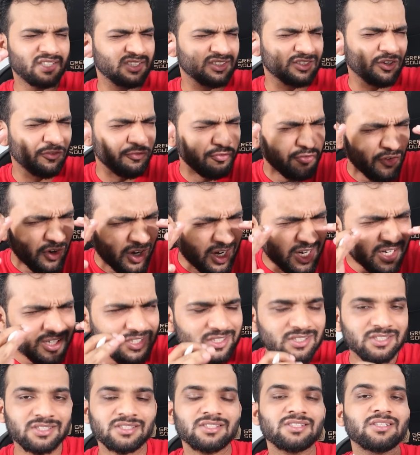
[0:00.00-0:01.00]
This is the
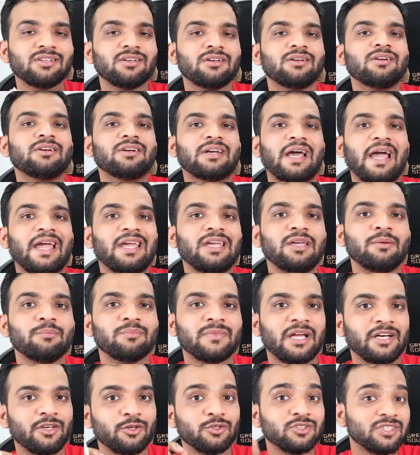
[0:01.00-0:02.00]
first
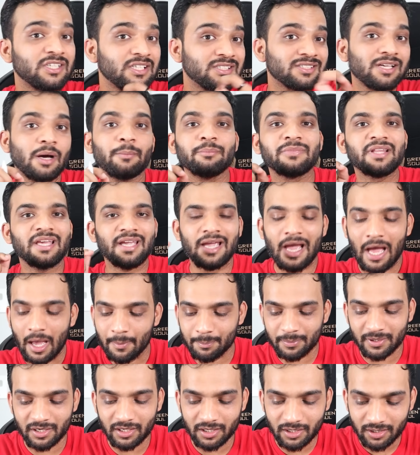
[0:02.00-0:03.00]
time that you see something
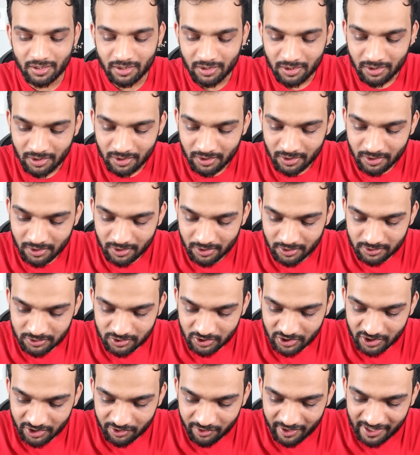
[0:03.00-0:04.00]
happening.
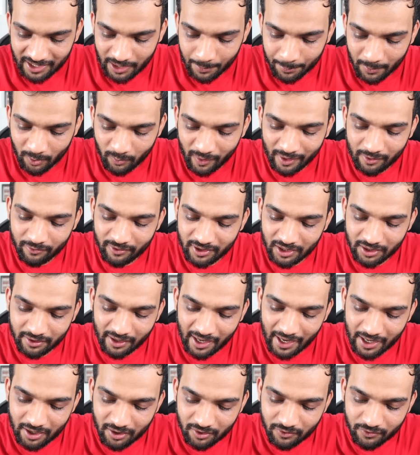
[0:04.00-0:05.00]
So the train number one will
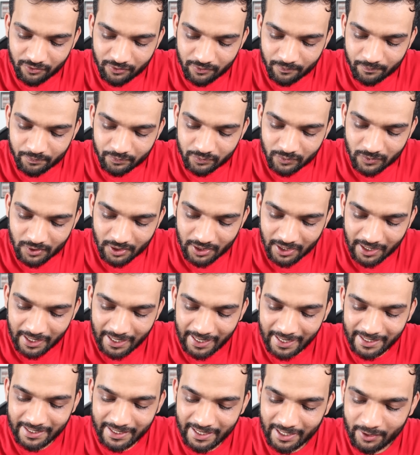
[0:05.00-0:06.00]
arrive
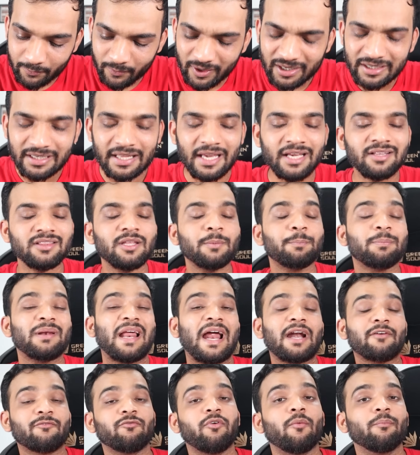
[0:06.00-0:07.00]
and it will take the
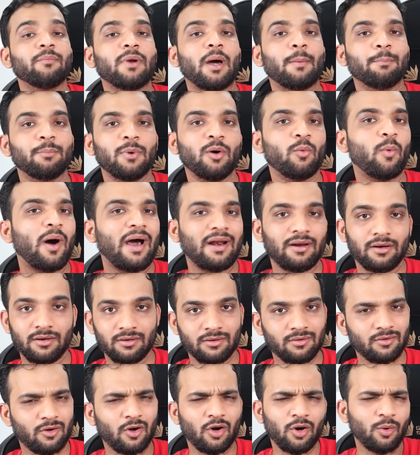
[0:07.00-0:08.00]
platform number one
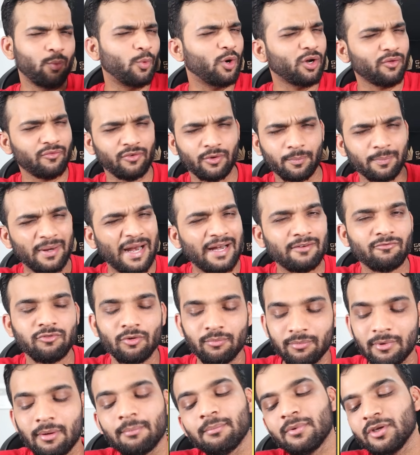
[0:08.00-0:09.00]
or whatever
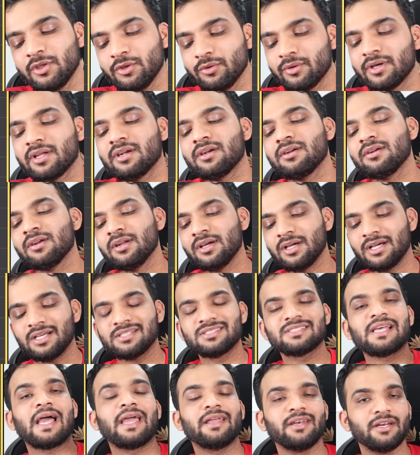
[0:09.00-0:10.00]
platform number you can
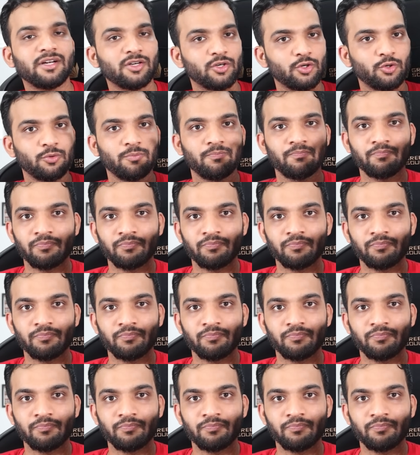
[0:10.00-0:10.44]
assign it